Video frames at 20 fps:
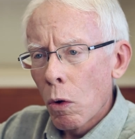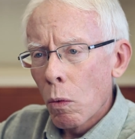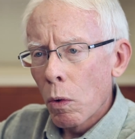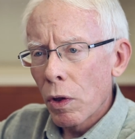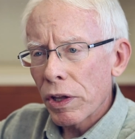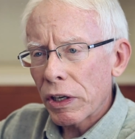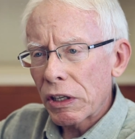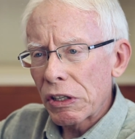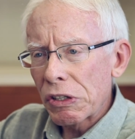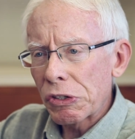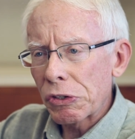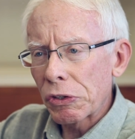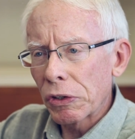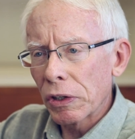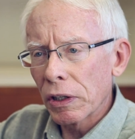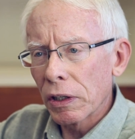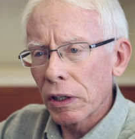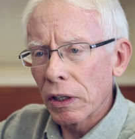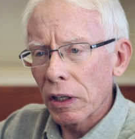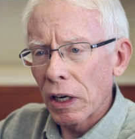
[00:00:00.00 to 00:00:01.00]
Well, the
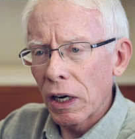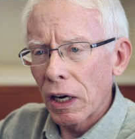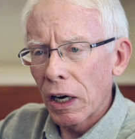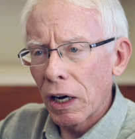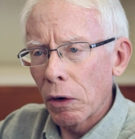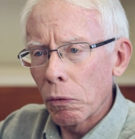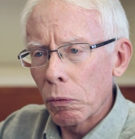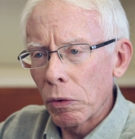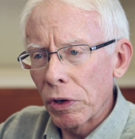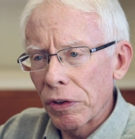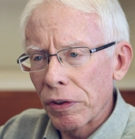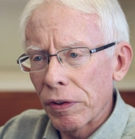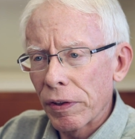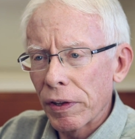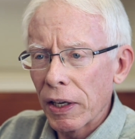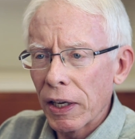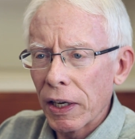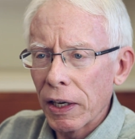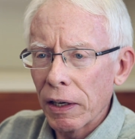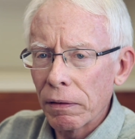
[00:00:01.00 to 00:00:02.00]
concern with
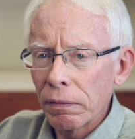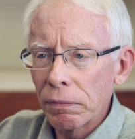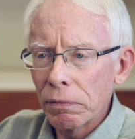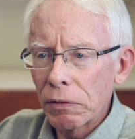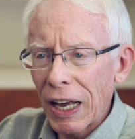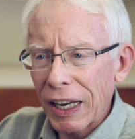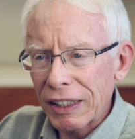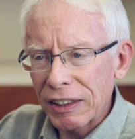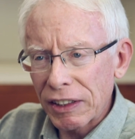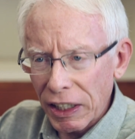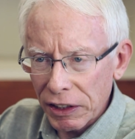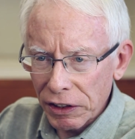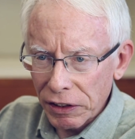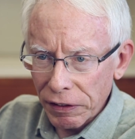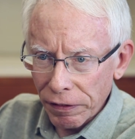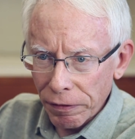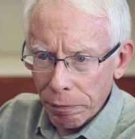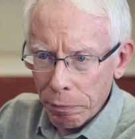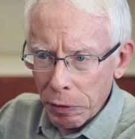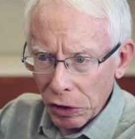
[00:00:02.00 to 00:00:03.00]
the
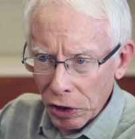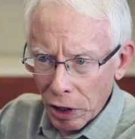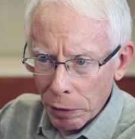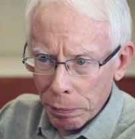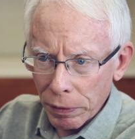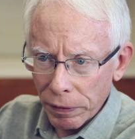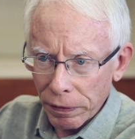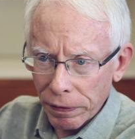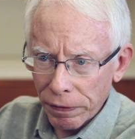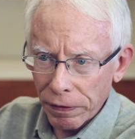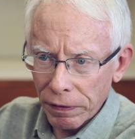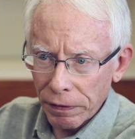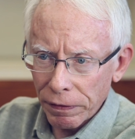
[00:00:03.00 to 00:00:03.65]
excessive buildup of